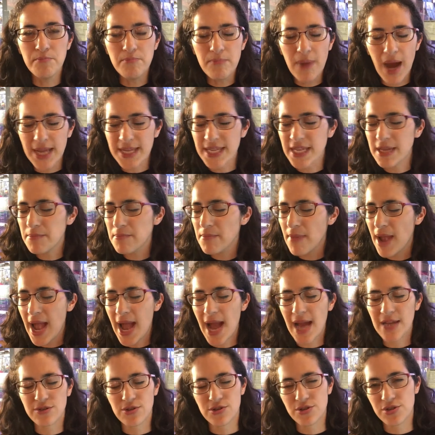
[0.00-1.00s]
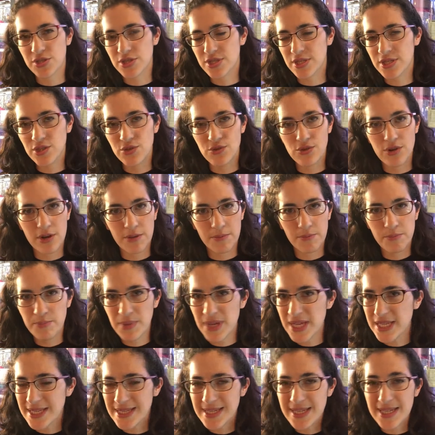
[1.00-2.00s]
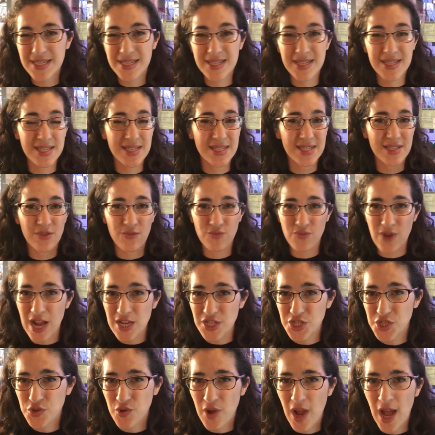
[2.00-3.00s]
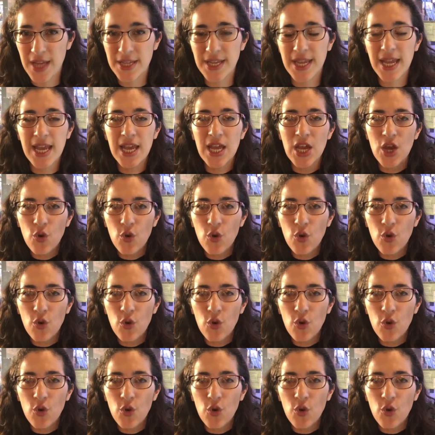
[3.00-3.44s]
Money matters. You're a business, this is a restaurant.